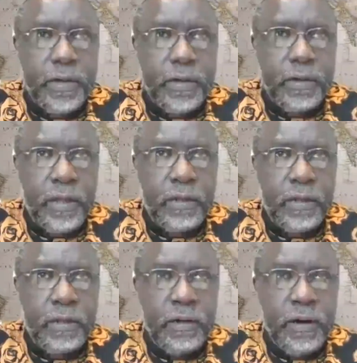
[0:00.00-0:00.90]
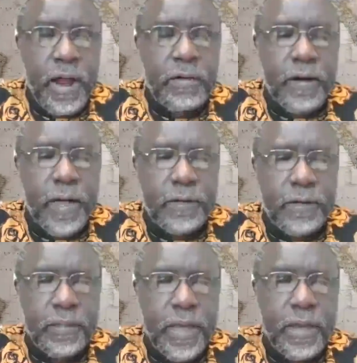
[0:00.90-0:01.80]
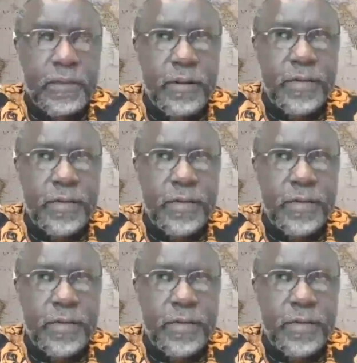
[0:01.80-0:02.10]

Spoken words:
in grant writing that